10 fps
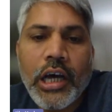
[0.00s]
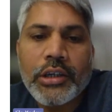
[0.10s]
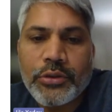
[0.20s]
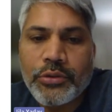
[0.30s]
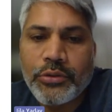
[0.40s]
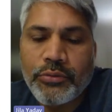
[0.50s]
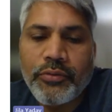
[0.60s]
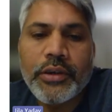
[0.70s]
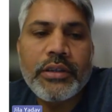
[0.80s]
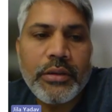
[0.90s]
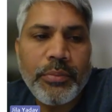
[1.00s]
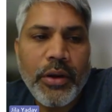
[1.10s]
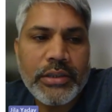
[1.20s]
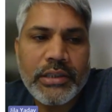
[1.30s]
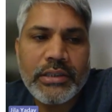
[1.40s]
to further
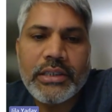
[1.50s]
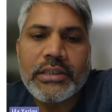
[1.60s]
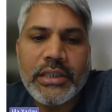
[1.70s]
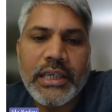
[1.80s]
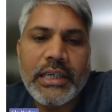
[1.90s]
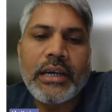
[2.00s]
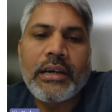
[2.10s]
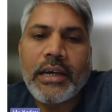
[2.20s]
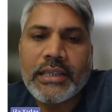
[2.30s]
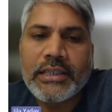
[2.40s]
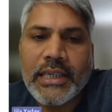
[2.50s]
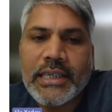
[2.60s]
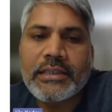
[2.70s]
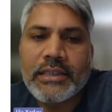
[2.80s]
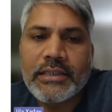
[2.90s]
process this data and
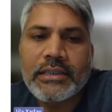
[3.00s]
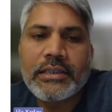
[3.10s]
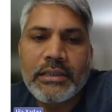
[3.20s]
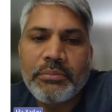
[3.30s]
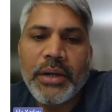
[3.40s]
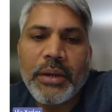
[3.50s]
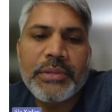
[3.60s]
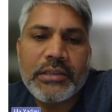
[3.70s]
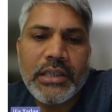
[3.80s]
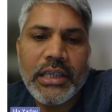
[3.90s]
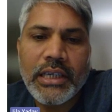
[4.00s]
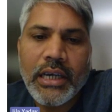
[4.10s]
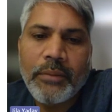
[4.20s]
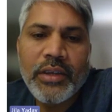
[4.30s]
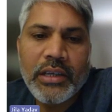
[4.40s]
prep this
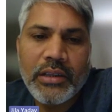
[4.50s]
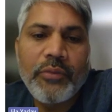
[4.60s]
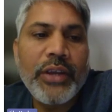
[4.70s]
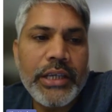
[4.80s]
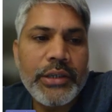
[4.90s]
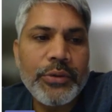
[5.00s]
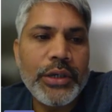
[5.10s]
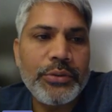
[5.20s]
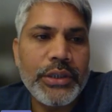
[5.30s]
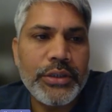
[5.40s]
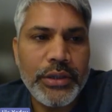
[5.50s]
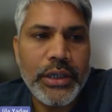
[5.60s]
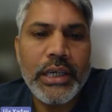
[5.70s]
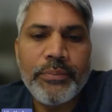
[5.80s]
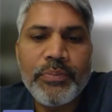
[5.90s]
data the way you are doing
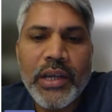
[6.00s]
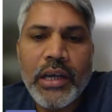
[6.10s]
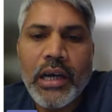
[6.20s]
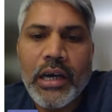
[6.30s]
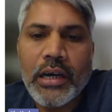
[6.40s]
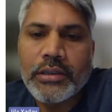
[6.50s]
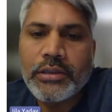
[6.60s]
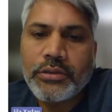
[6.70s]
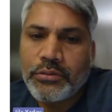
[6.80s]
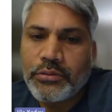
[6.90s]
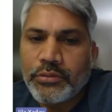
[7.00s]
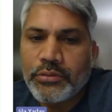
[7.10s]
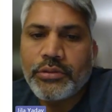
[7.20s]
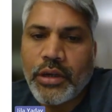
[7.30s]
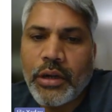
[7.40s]
today,
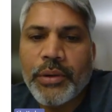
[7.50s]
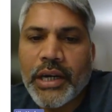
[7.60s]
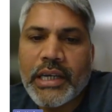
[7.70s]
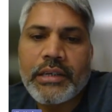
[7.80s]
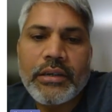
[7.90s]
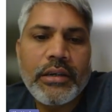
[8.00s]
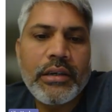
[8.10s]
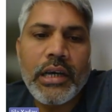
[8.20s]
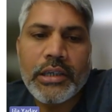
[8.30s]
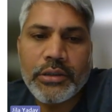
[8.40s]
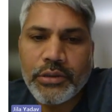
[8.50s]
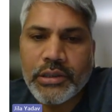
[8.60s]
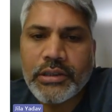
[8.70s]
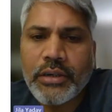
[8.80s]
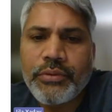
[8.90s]
to upgrade to the
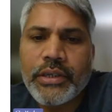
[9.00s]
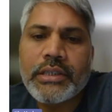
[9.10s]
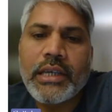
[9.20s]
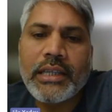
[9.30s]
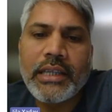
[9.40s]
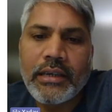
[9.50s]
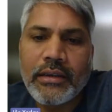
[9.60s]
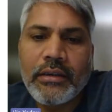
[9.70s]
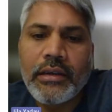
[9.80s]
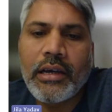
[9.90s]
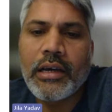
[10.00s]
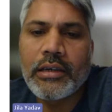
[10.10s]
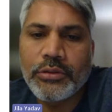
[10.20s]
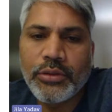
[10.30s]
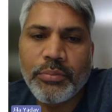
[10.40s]
service and then
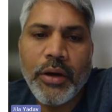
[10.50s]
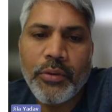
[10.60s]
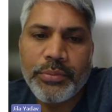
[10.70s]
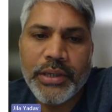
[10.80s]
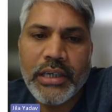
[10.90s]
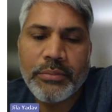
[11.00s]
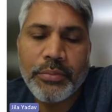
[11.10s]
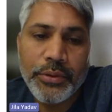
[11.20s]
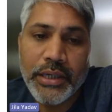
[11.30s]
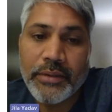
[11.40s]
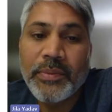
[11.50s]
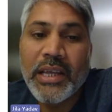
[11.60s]
do the Power BI reporting.